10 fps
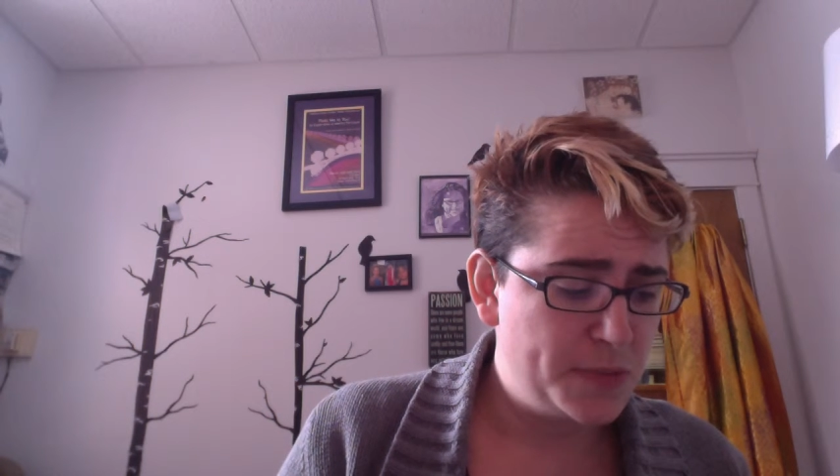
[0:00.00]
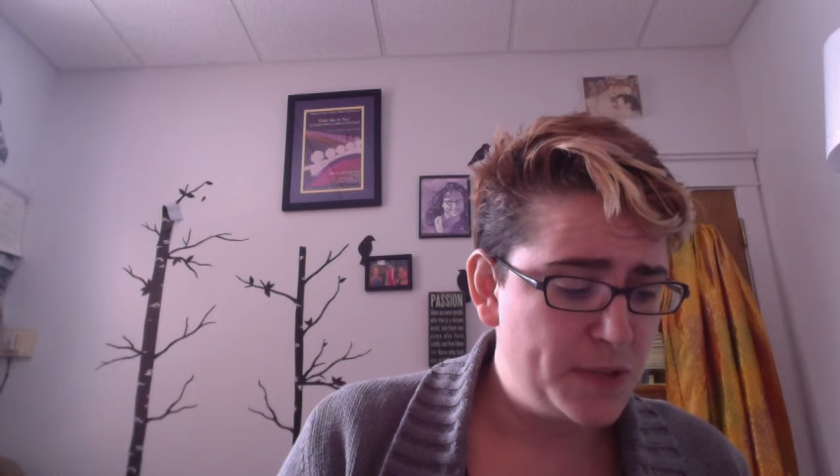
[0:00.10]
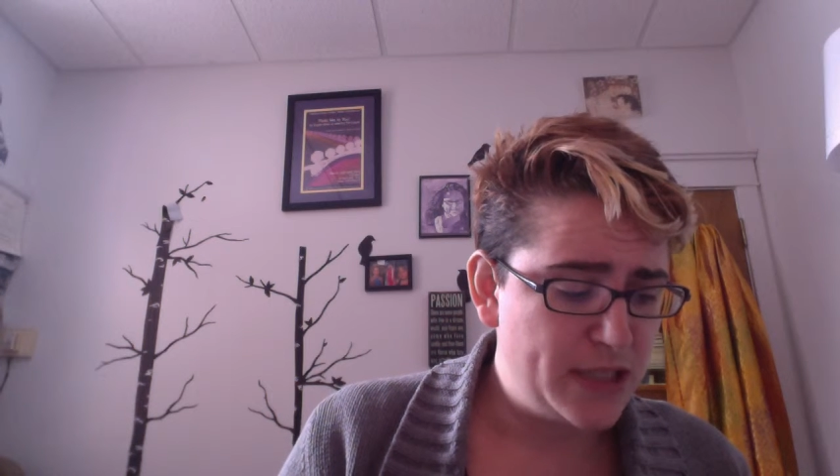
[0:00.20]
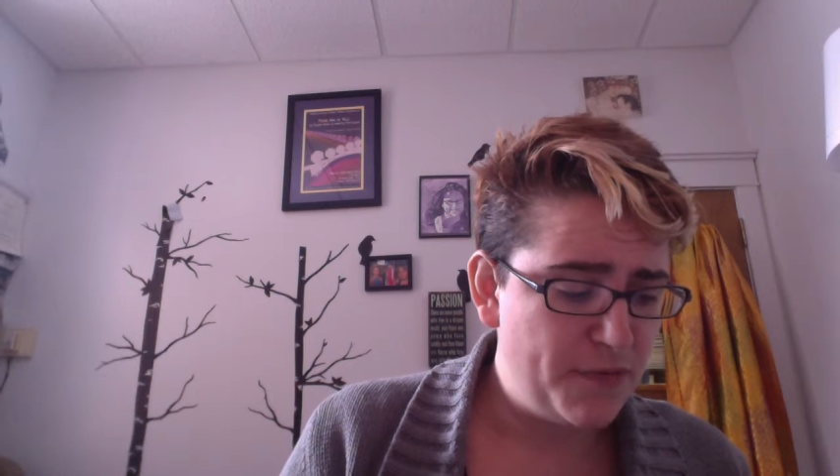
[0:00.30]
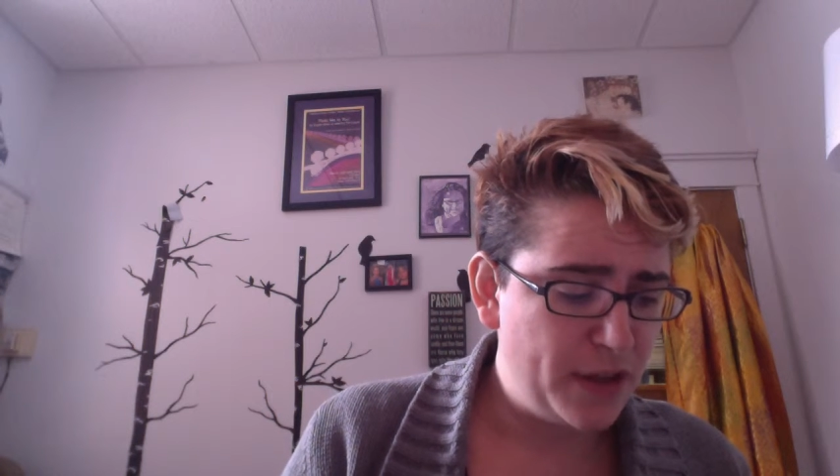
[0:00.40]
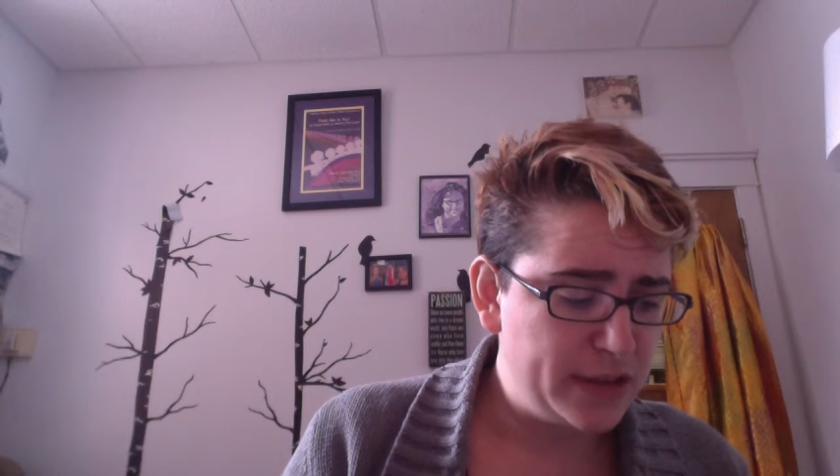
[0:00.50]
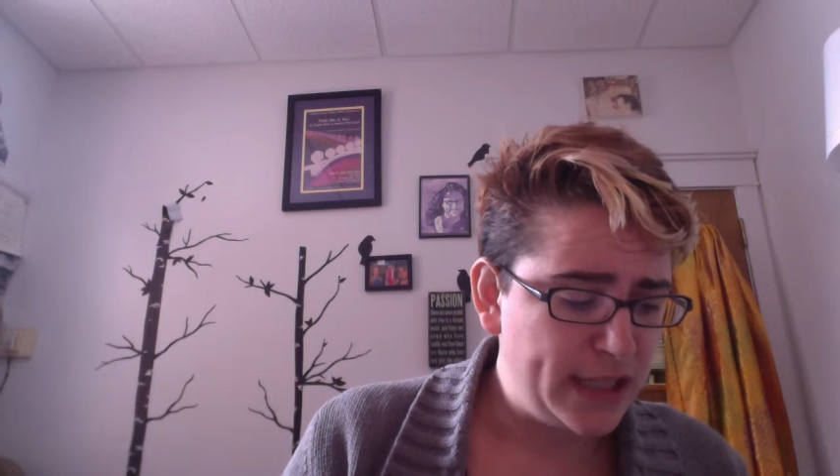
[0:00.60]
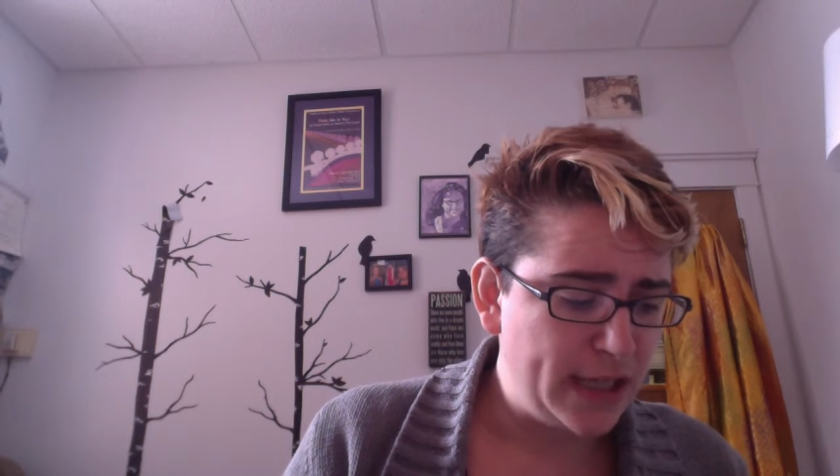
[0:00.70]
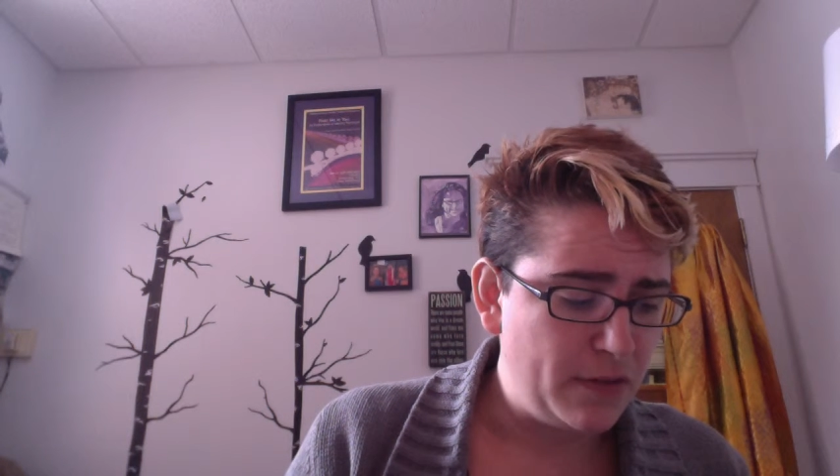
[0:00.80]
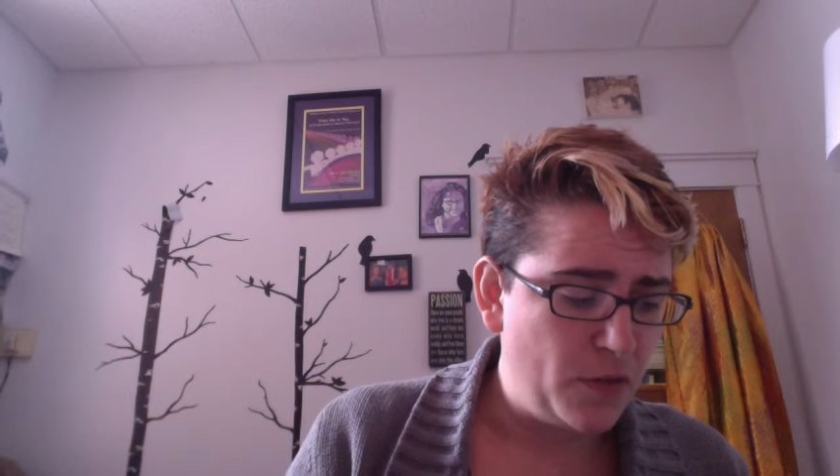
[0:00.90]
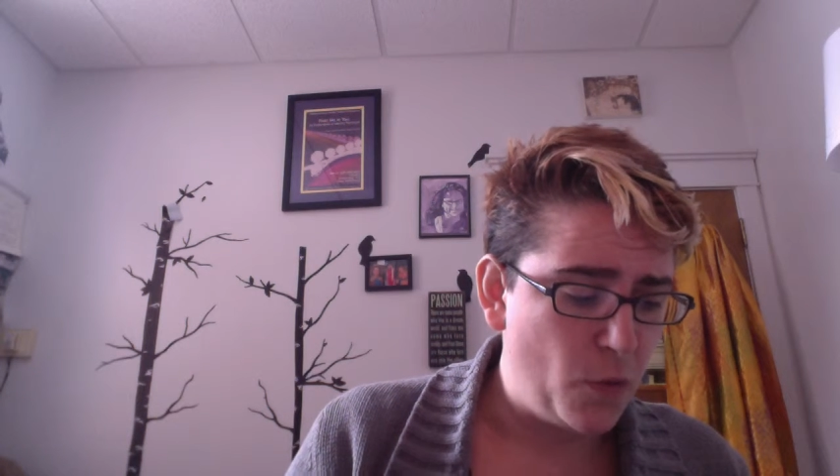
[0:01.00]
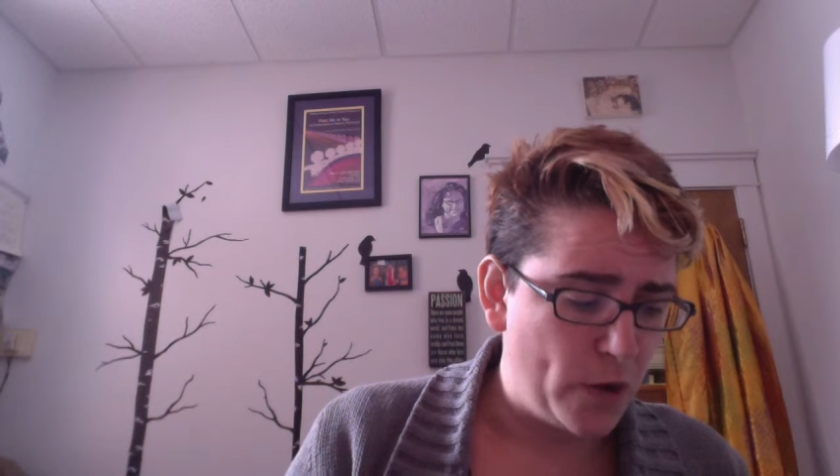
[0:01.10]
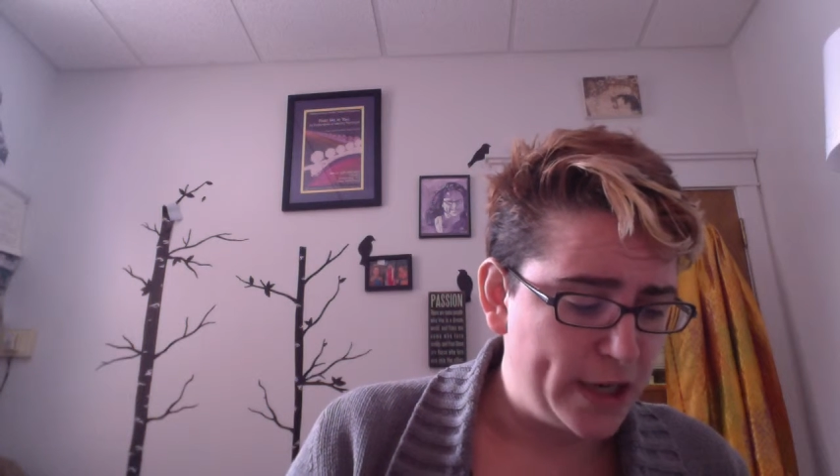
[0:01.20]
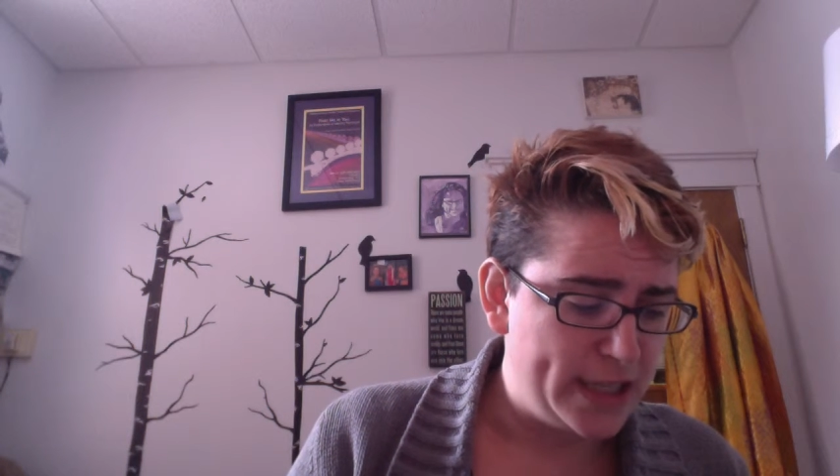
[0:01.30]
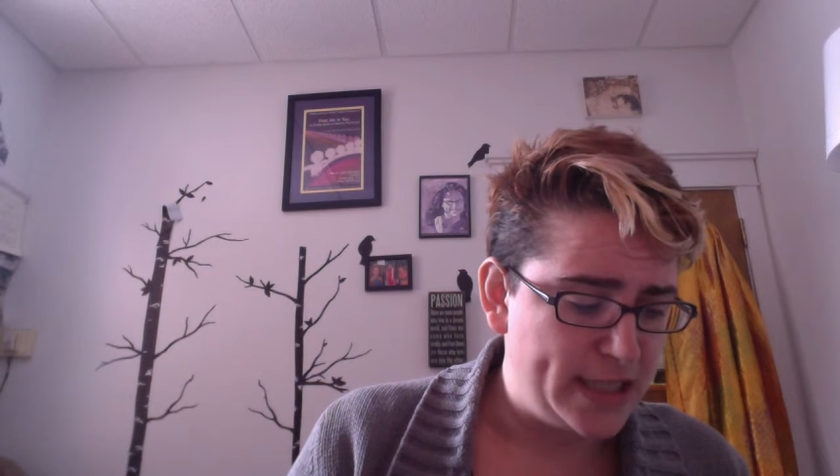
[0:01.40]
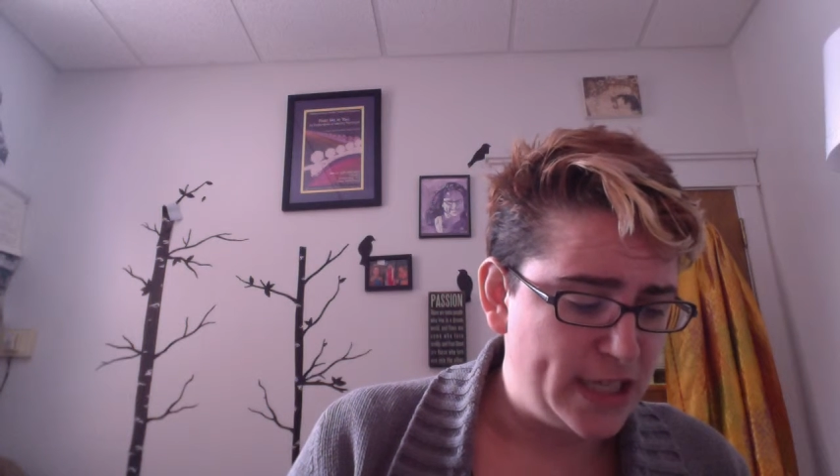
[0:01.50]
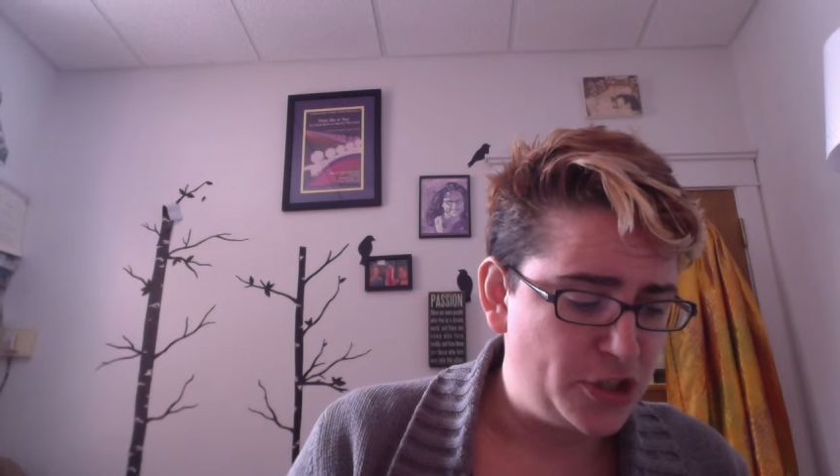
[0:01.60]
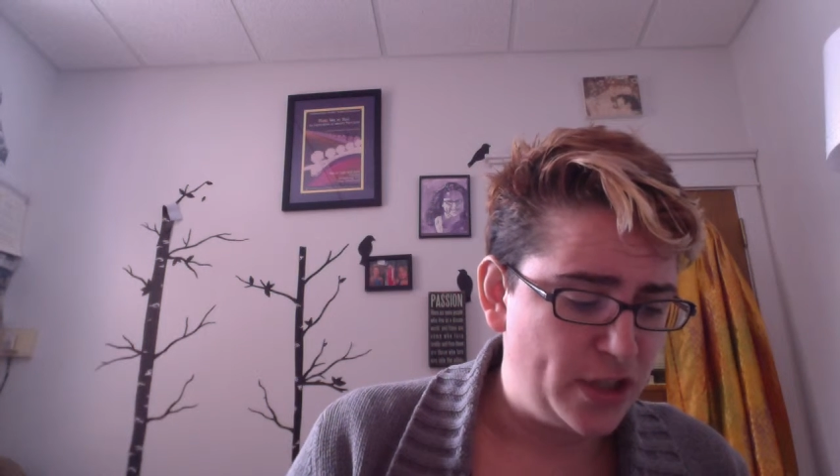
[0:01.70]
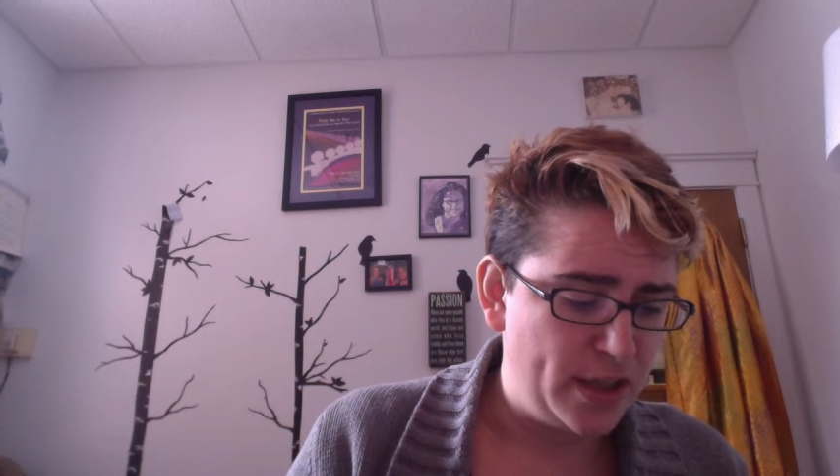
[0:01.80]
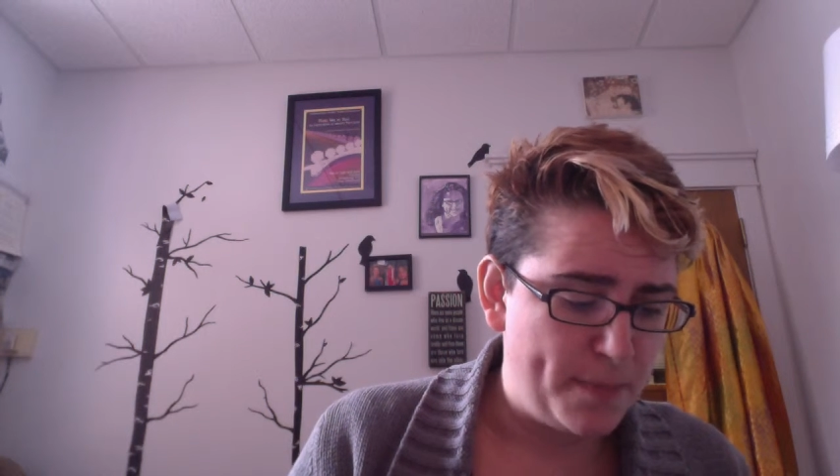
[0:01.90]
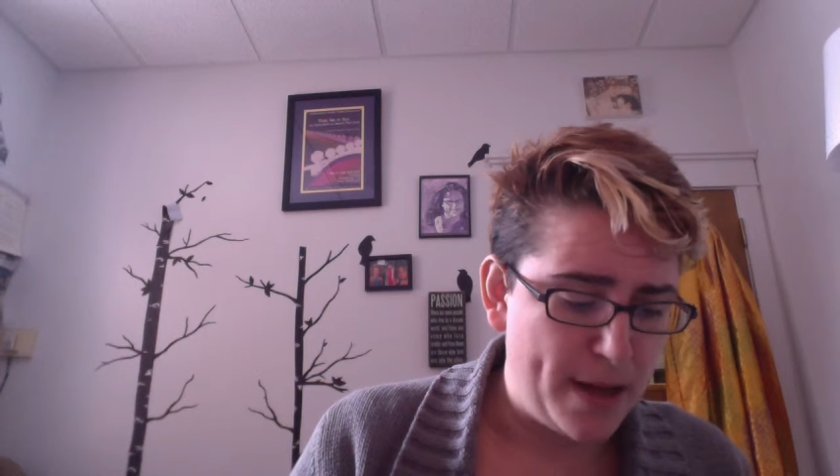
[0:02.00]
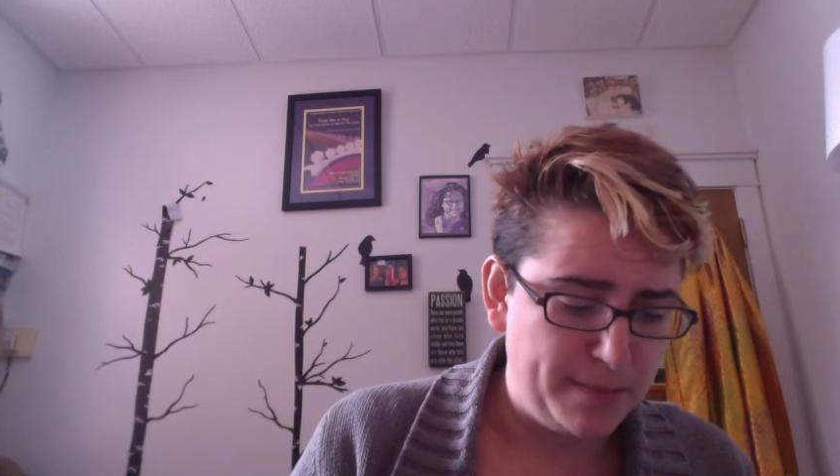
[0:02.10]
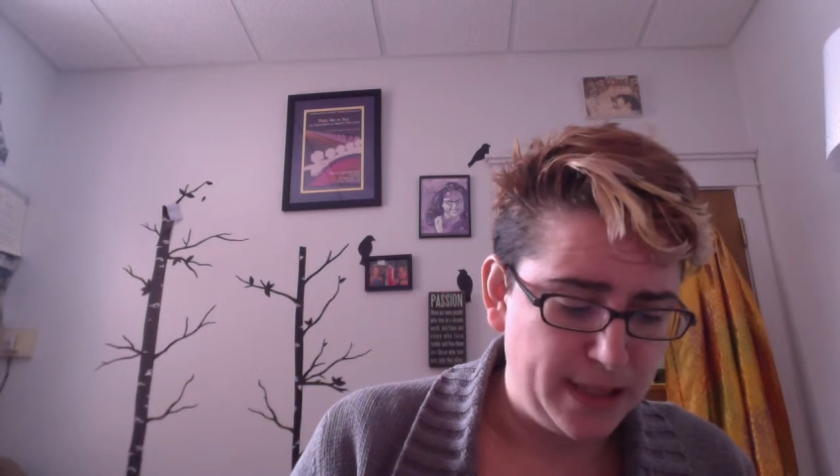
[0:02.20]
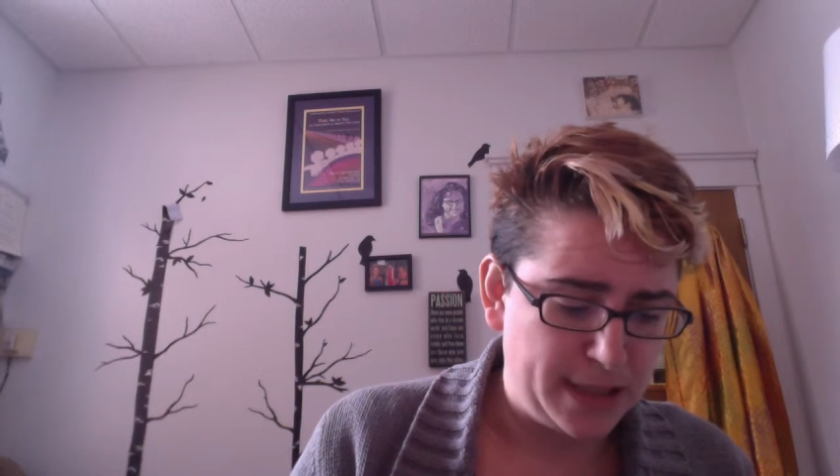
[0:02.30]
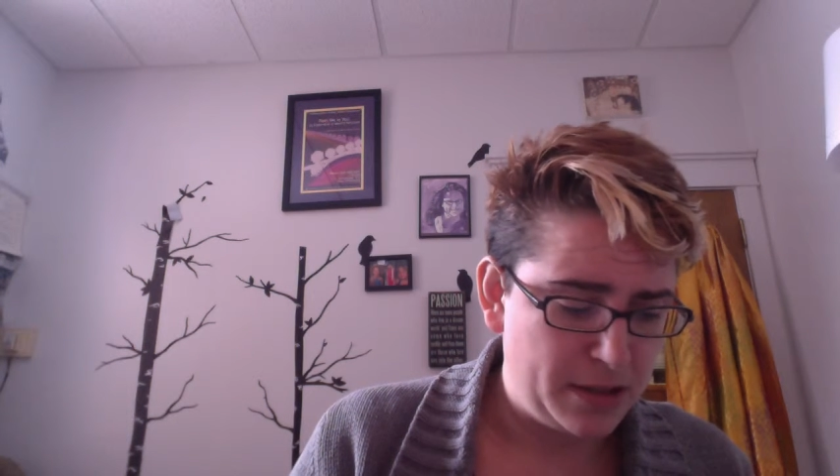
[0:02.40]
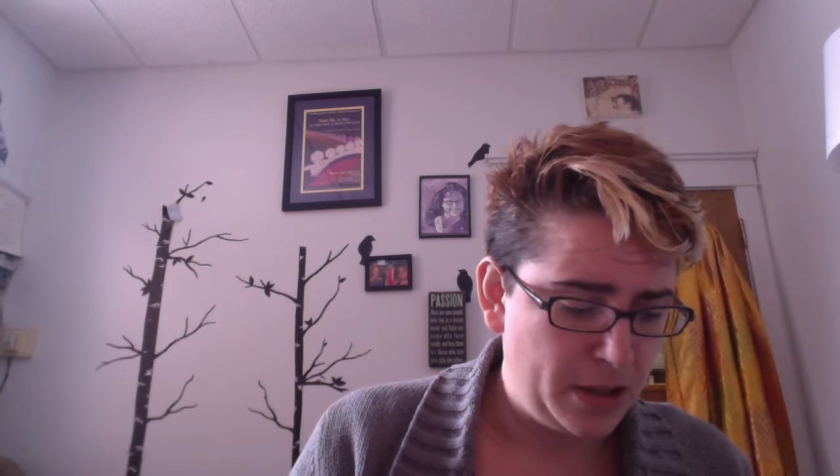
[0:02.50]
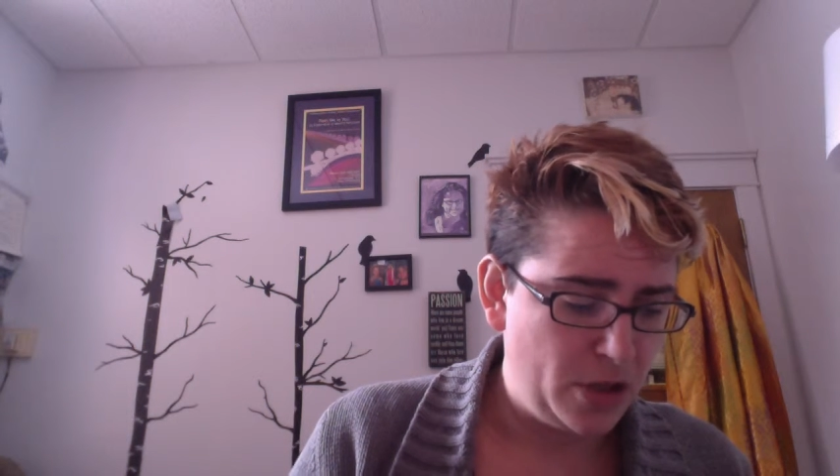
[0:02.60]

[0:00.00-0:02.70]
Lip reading: And specifically the organization and the public.